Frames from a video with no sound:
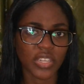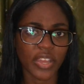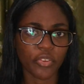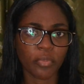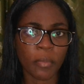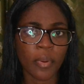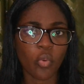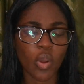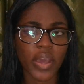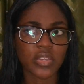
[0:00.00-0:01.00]
Like, remember
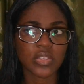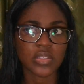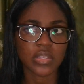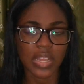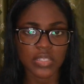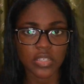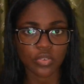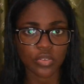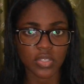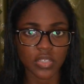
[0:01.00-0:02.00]
why you started
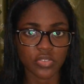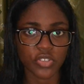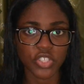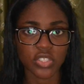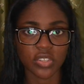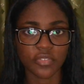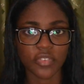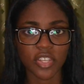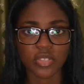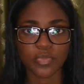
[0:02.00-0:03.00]
content creation in the
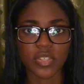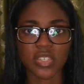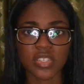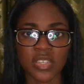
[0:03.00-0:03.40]
first place.